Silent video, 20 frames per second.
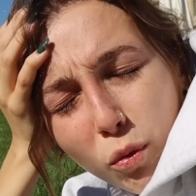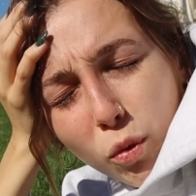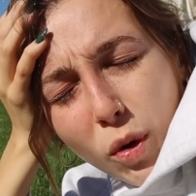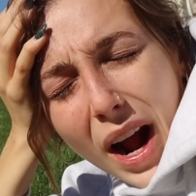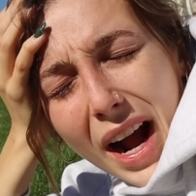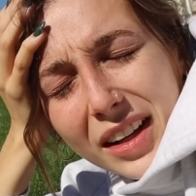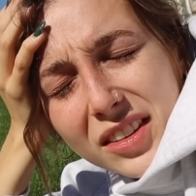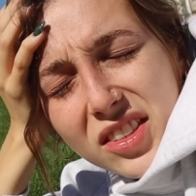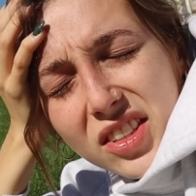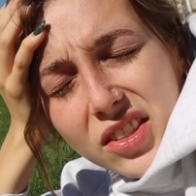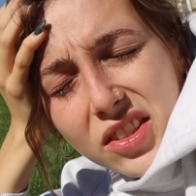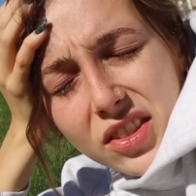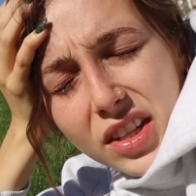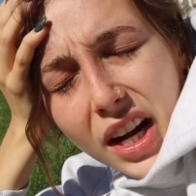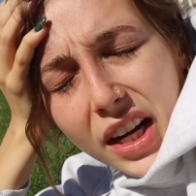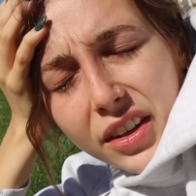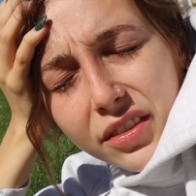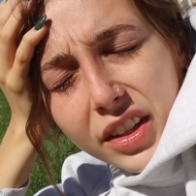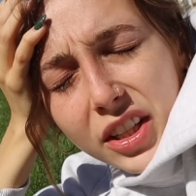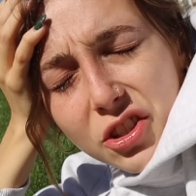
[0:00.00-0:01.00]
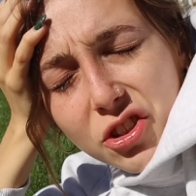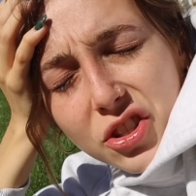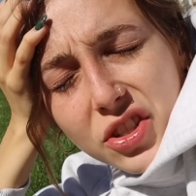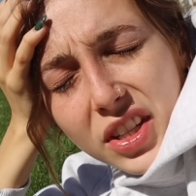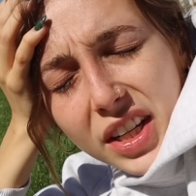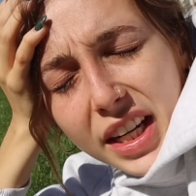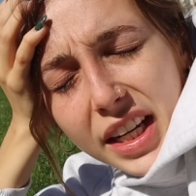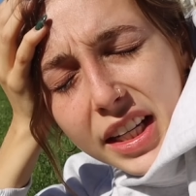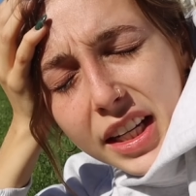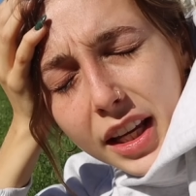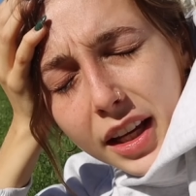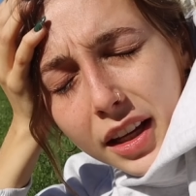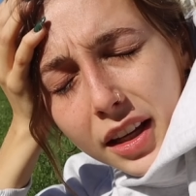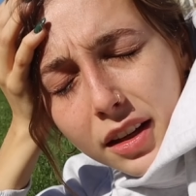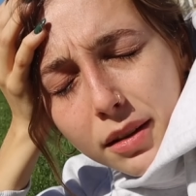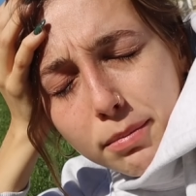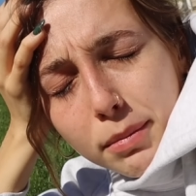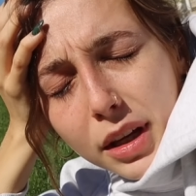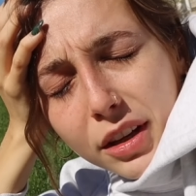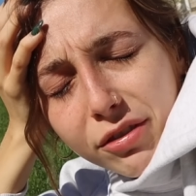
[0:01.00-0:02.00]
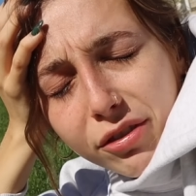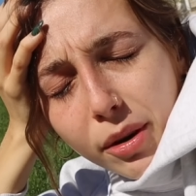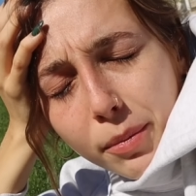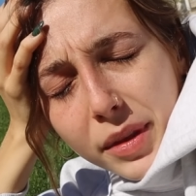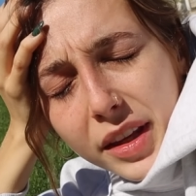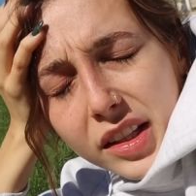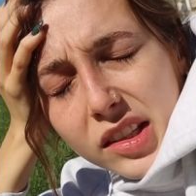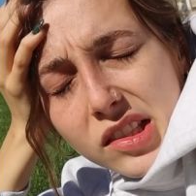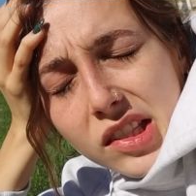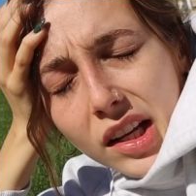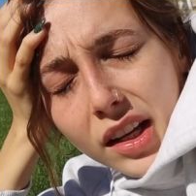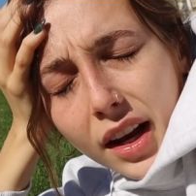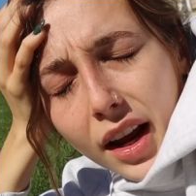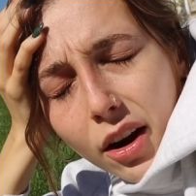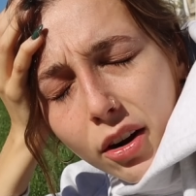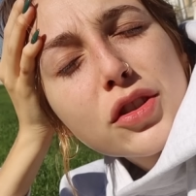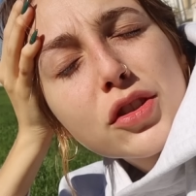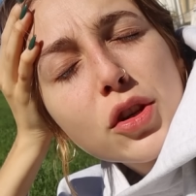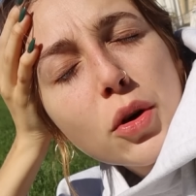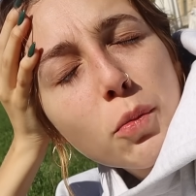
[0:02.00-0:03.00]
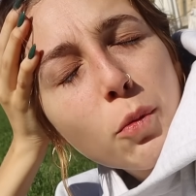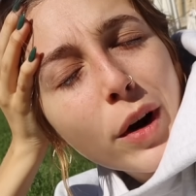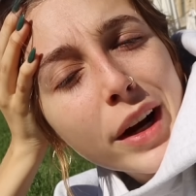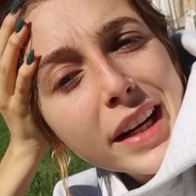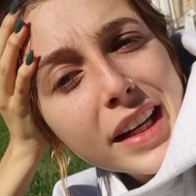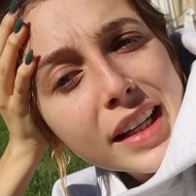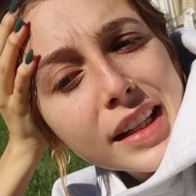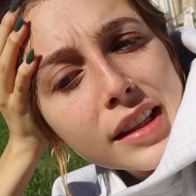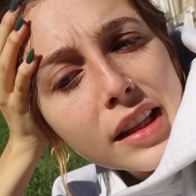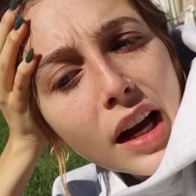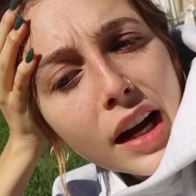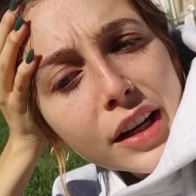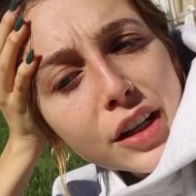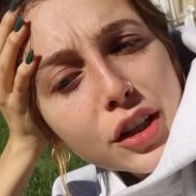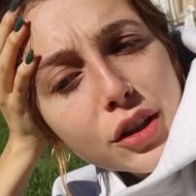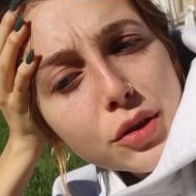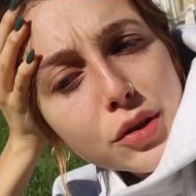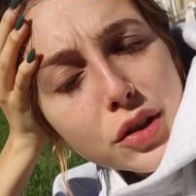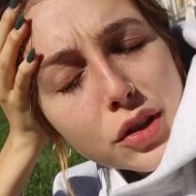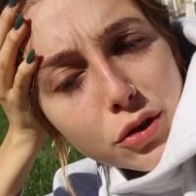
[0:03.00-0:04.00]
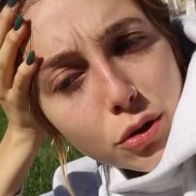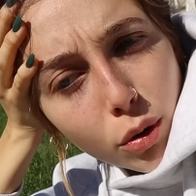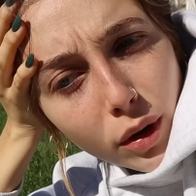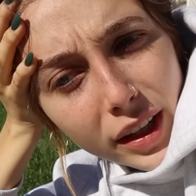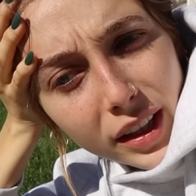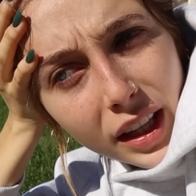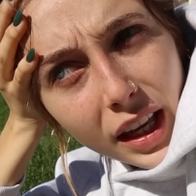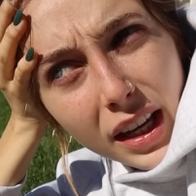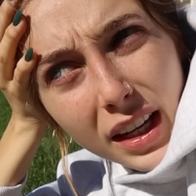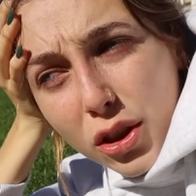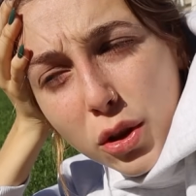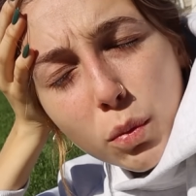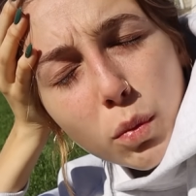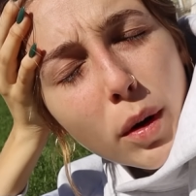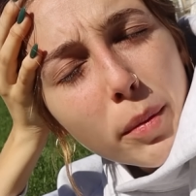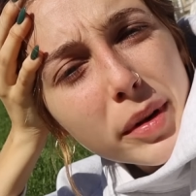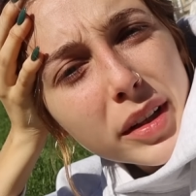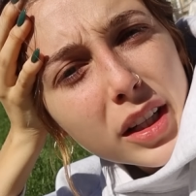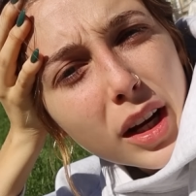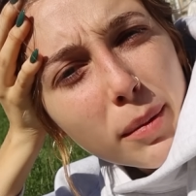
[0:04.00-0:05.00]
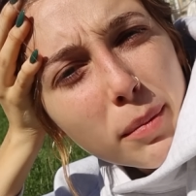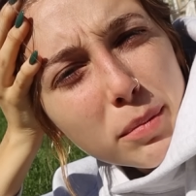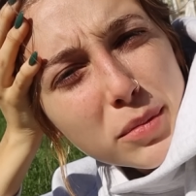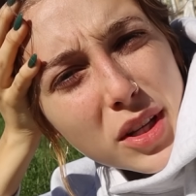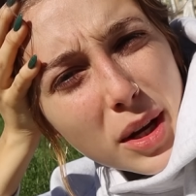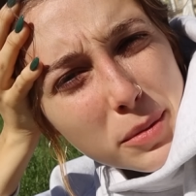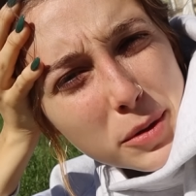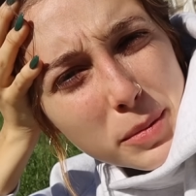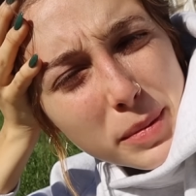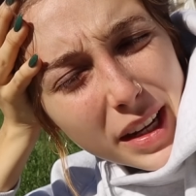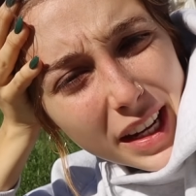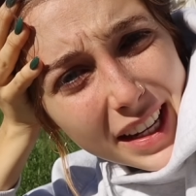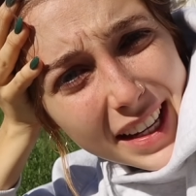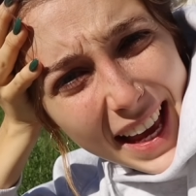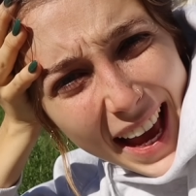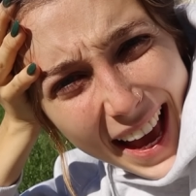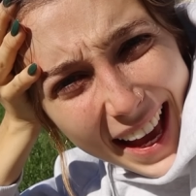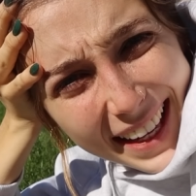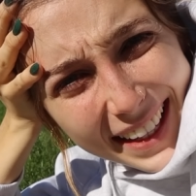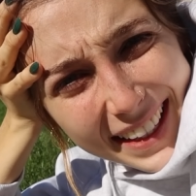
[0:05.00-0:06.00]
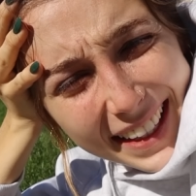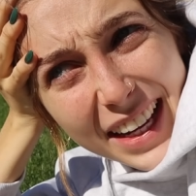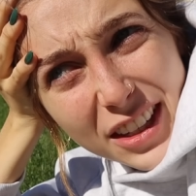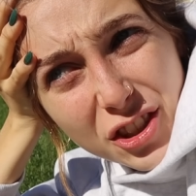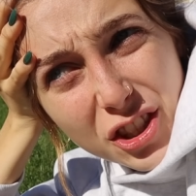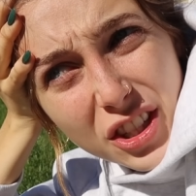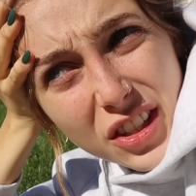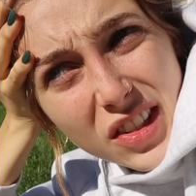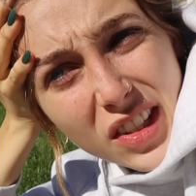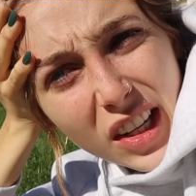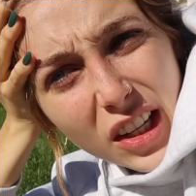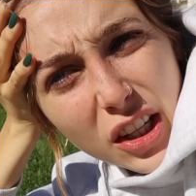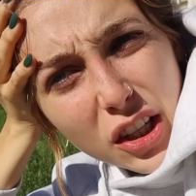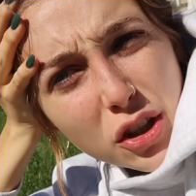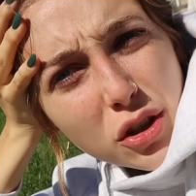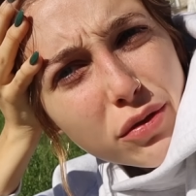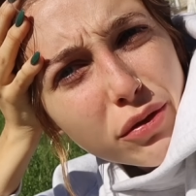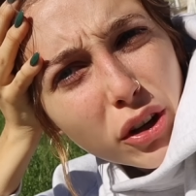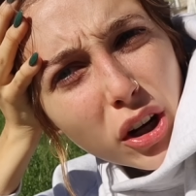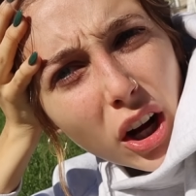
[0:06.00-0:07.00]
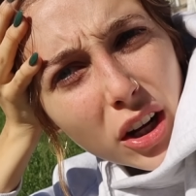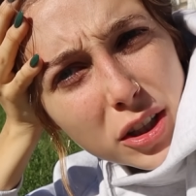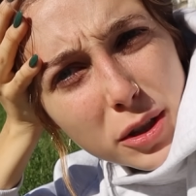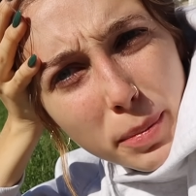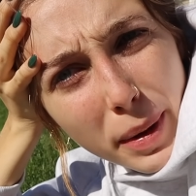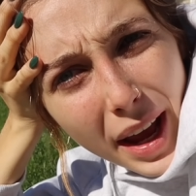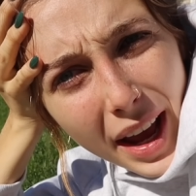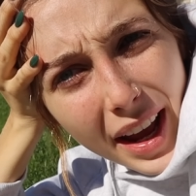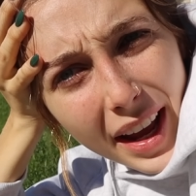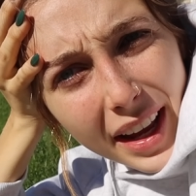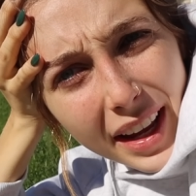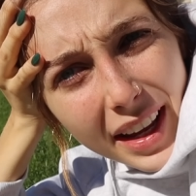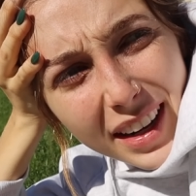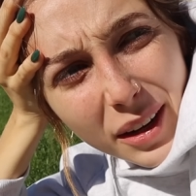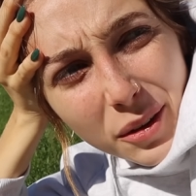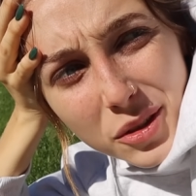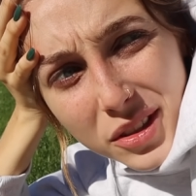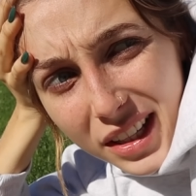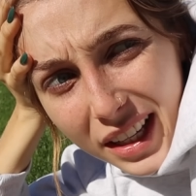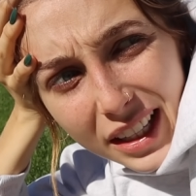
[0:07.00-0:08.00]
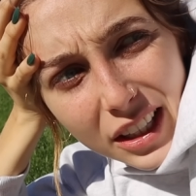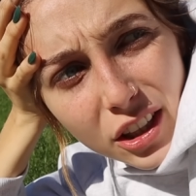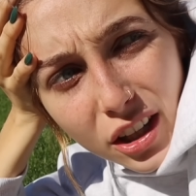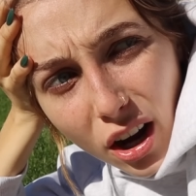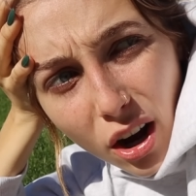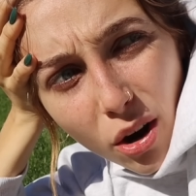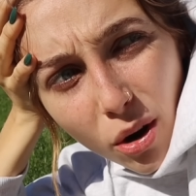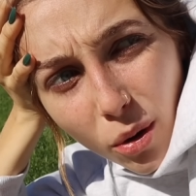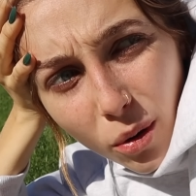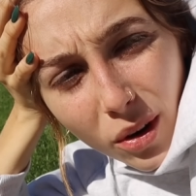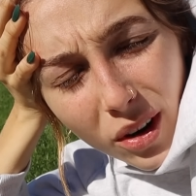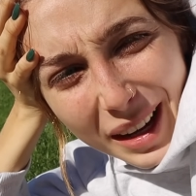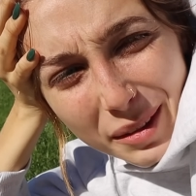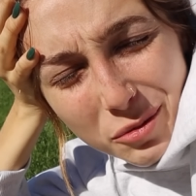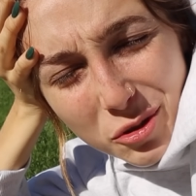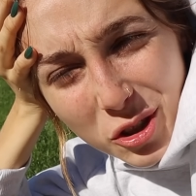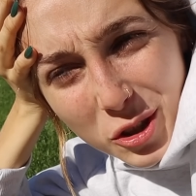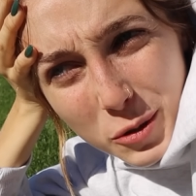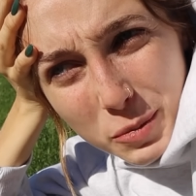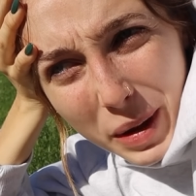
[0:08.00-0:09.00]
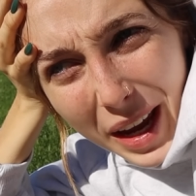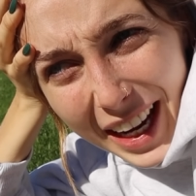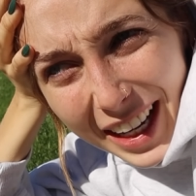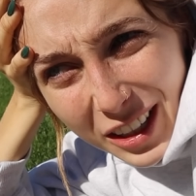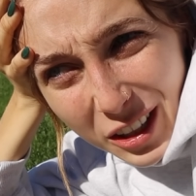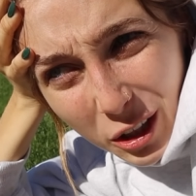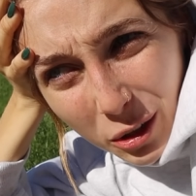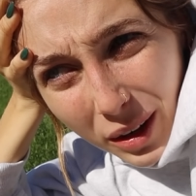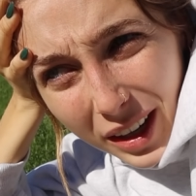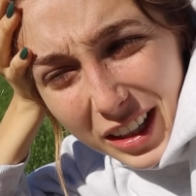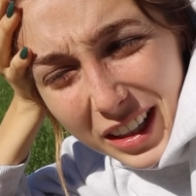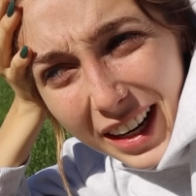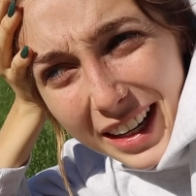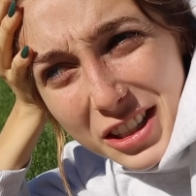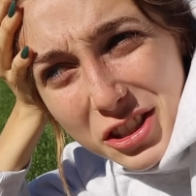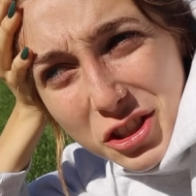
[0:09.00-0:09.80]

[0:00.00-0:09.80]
rats inside of it just eating me from the inside out. So I'm waiting in line to use the toilet. The woman comes up to me again and she's like, You forgot to pay. And I was like, No, I just paid you. I, I